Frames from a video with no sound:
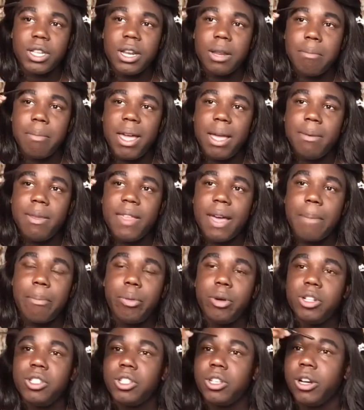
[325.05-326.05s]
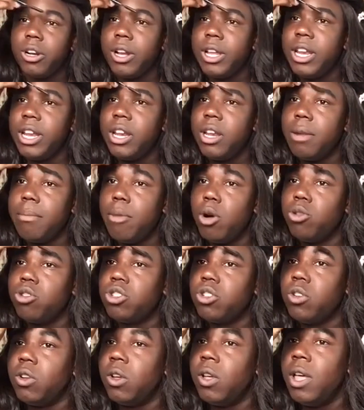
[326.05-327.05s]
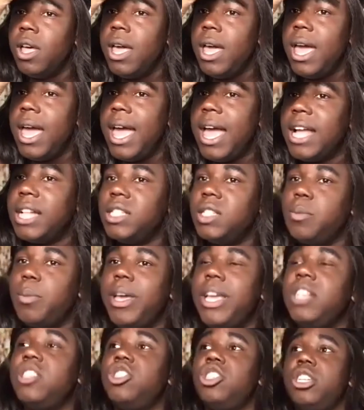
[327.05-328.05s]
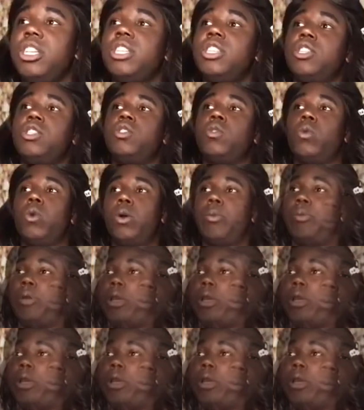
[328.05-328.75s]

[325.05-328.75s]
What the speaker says: and maybe that puts her in an emotional headspace. She is a Scorpio.